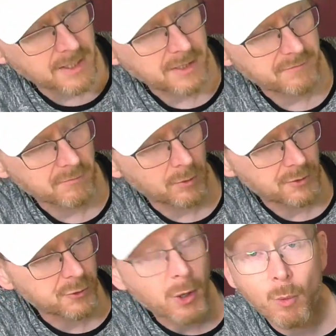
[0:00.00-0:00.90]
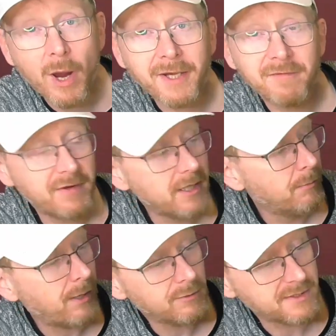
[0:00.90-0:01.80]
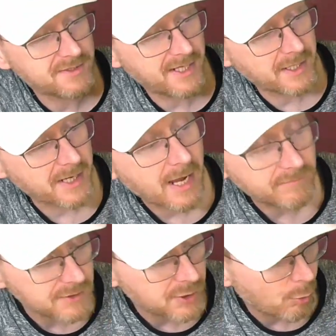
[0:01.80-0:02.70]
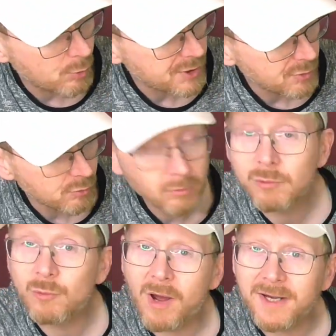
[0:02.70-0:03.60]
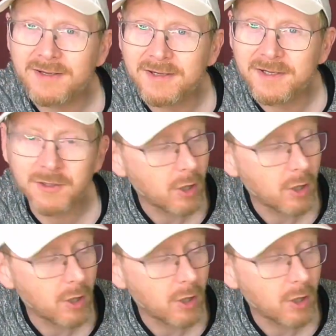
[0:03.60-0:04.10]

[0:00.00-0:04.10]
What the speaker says: If you want to know anything about the set I haven't told you, write it in the